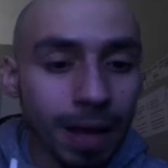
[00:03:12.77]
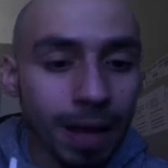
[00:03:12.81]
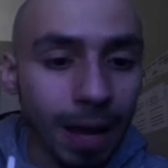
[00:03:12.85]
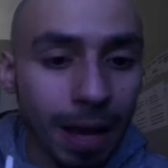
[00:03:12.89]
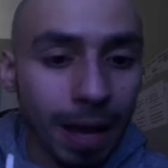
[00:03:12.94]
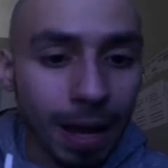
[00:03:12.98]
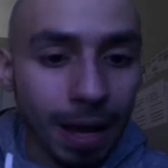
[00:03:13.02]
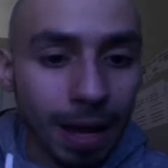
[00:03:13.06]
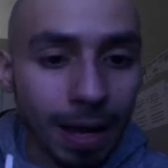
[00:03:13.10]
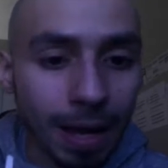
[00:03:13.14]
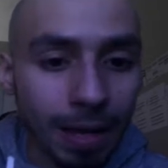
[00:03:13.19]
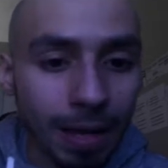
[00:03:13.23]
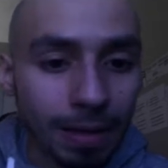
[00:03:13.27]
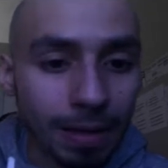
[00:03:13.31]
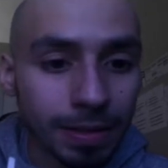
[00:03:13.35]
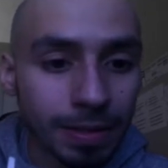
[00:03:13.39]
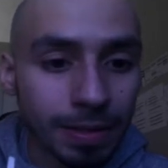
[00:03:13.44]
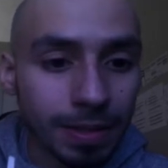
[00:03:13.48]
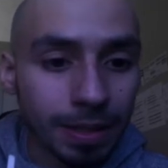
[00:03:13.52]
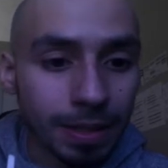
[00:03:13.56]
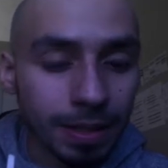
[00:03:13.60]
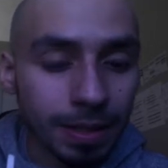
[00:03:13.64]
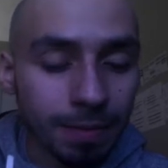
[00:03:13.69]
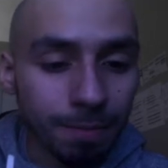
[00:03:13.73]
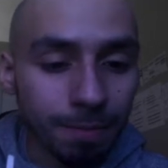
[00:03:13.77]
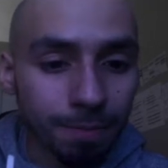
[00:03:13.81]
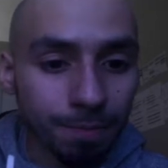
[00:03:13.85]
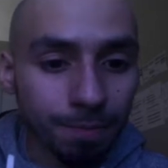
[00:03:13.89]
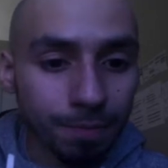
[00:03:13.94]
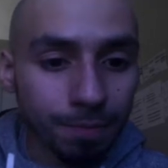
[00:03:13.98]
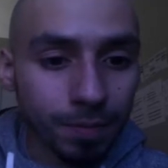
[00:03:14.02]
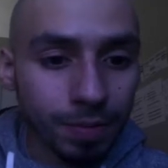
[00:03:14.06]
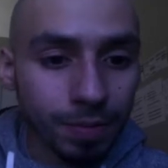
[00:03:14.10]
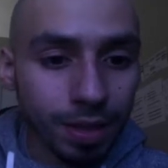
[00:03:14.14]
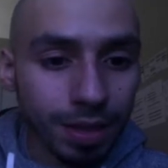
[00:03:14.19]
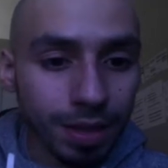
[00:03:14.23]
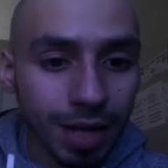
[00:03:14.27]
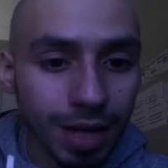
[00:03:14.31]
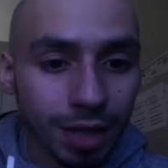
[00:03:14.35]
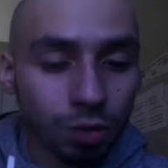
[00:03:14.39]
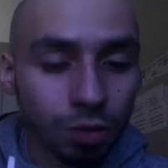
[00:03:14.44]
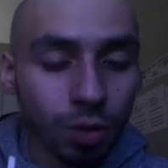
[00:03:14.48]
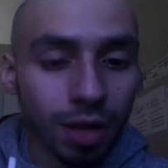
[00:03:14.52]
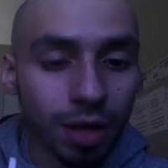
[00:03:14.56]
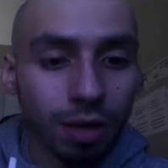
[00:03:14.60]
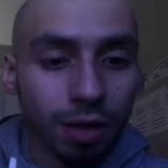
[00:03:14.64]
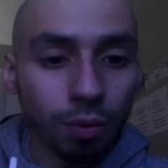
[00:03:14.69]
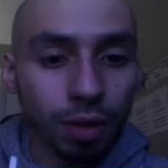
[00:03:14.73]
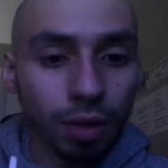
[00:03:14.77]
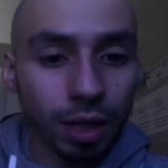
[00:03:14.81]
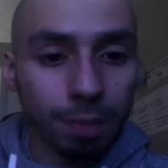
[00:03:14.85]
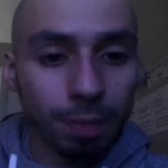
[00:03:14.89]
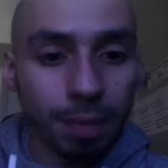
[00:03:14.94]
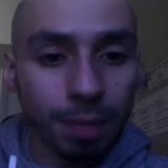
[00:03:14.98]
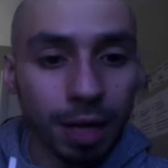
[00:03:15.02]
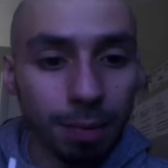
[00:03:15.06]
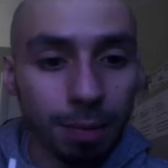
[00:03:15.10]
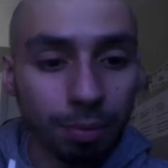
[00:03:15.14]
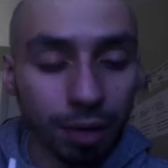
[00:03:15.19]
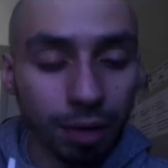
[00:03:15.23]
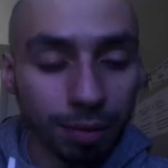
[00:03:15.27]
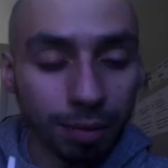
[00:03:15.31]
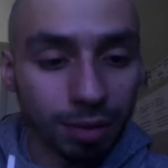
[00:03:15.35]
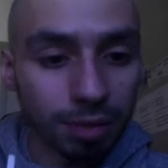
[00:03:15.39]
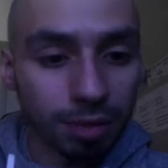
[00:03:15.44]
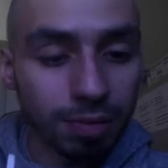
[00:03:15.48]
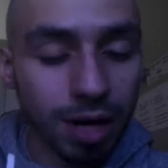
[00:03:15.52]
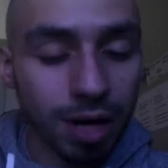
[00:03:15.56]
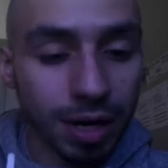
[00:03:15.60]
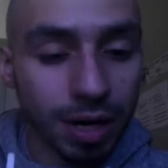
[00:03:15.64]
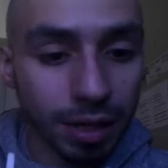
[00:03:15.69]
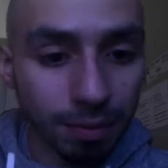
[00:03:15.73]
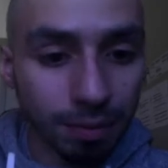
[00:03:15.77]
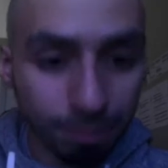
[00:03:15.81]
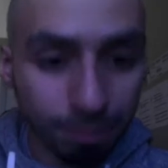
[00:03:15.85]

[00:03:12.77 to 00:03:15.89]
and that's why they're willing to pay a premium on it.